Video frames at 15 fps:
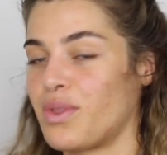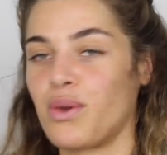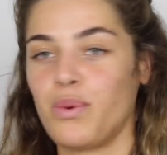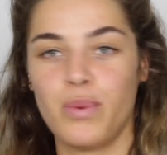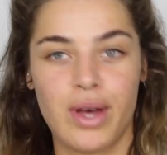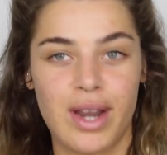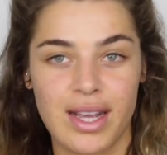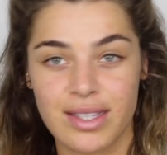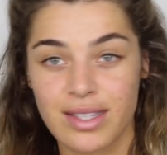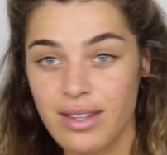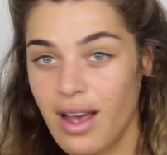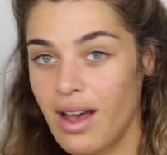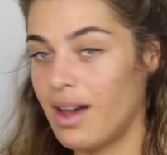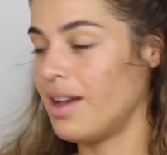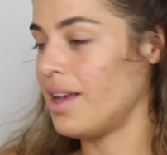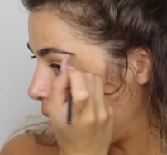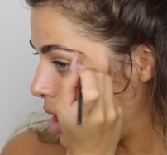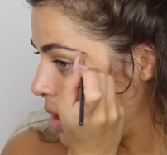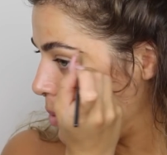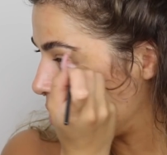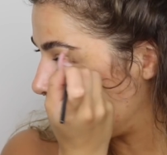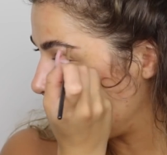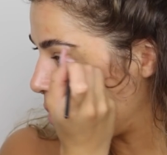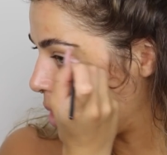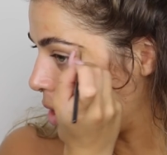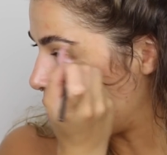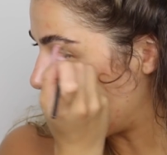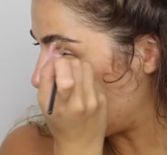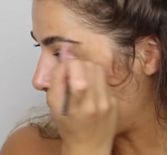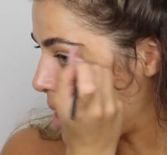what I saw, he was doing
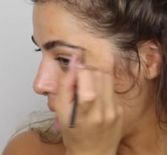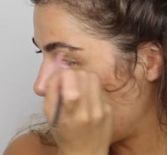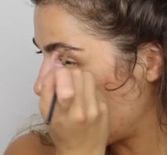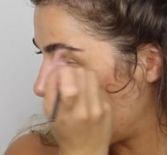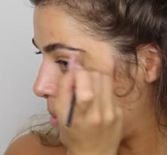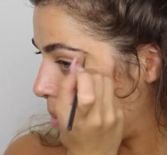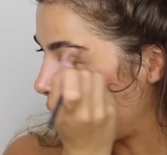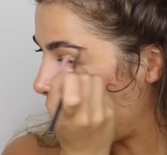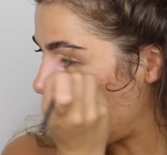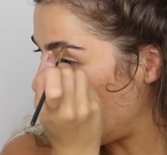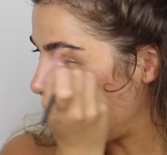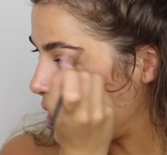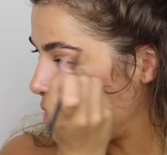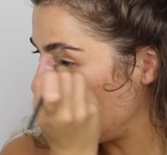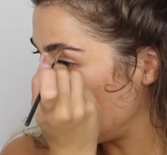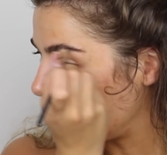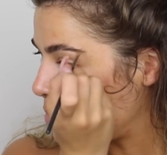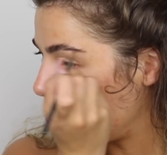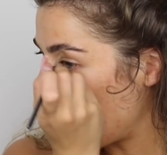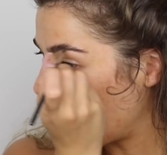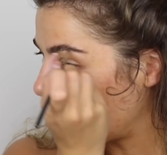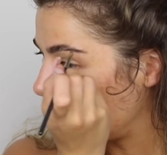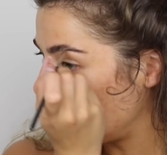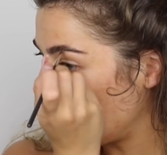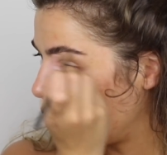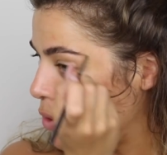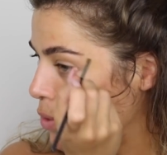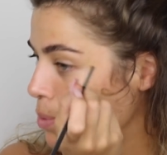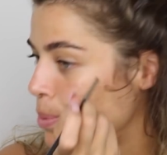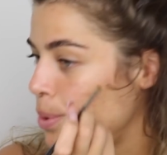her makeup and he used MAC
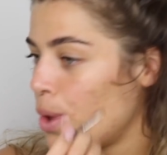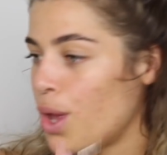Taupe